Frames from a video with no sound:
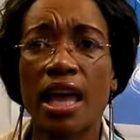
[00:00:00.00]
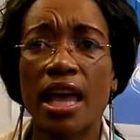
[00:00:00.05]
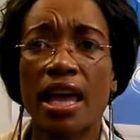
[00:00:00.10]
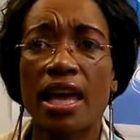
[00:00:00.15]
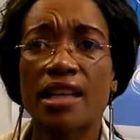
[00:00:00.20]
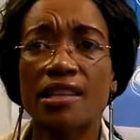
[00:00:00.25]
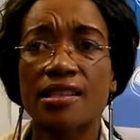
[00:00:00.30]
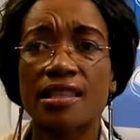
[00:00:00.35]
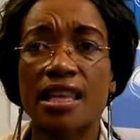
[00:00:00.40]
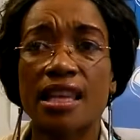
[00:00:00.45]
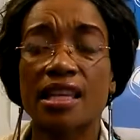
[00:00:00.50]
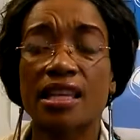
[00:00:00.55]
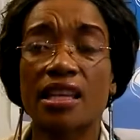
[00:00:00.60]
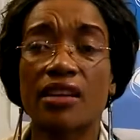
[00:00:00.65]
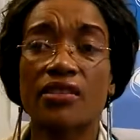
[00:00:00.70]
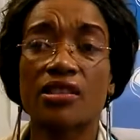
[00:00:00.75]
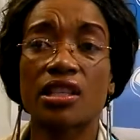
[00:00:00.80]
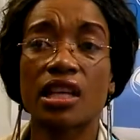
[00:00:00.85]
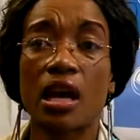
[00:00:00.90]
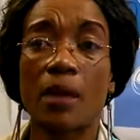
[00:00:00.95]
has the
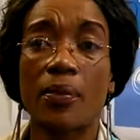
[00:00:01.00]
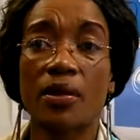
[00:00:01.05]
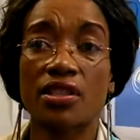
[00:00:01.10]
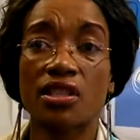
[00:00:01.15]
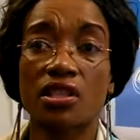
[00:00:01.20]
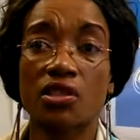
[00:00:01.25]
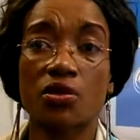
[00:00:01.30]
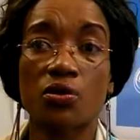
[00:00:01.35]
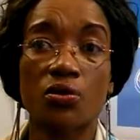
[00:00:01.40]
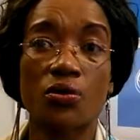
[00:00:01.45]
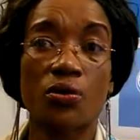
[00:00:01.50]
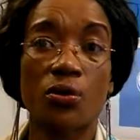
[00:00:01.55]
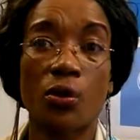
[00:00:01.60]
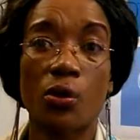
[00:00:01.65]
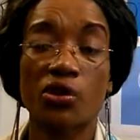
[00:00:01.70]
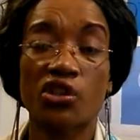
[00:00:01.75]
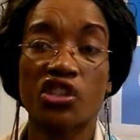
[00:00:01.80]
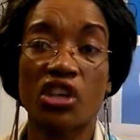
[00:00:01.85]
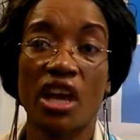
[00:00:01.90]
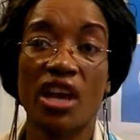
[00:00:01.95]
inherent capacity to grow,
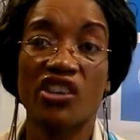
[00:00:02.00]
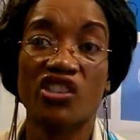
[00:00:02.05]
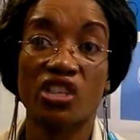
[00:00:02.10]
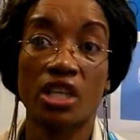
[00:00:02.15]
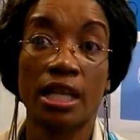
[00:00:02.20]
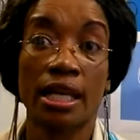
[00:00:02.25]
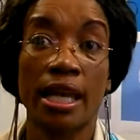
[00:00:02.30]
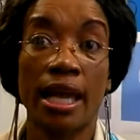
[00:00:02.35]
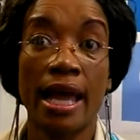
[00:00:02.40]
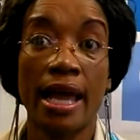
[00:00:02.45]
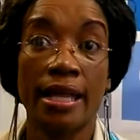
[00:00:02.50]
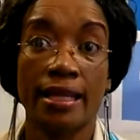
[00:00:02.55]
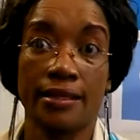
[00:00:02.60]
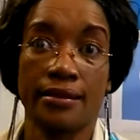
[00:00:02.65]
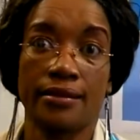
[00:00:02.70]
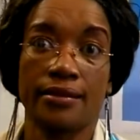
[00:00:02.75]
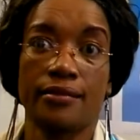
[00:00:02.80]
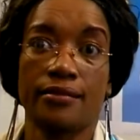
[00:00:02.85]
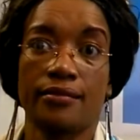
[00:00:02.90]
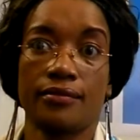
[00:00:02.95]
change, and learn.
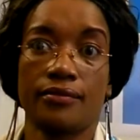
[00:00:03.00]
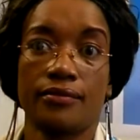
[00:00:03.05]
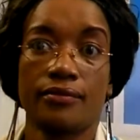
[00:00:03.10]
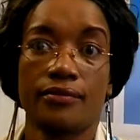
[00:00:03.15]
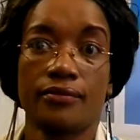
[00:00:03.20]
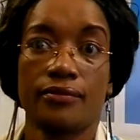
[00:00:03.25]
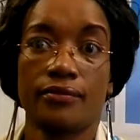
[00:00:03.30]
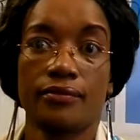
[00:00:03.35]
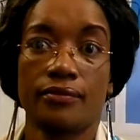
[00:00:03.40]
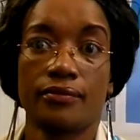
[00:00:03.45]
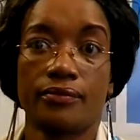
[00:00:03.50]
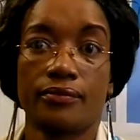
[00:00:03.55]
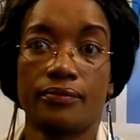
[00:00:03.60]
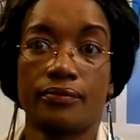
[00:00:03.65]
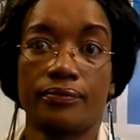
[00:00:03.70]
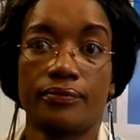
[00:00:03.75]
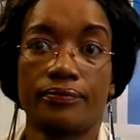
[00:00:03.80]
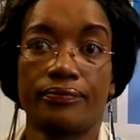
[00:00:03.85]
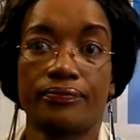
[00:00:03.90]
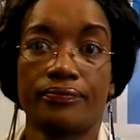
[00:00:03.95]

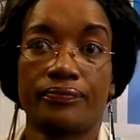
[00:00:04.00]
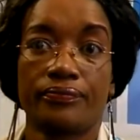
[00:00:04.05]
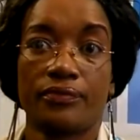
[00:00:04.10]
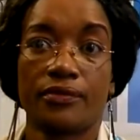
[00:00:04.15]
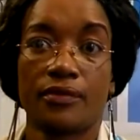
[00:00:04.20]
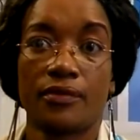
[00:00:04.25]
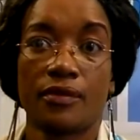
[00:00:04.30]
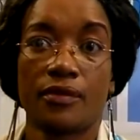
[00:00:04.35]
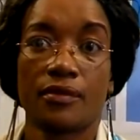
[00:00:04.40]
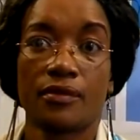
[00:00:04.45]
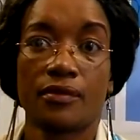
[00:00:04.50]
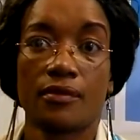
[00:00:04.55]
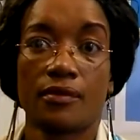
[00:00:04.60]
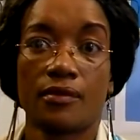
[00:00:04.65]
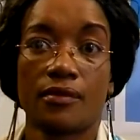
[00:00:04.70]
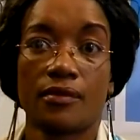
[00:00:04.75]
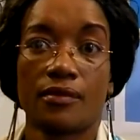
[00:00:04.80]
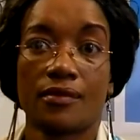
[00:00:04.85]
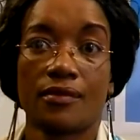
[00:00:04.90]
Okay, thank you so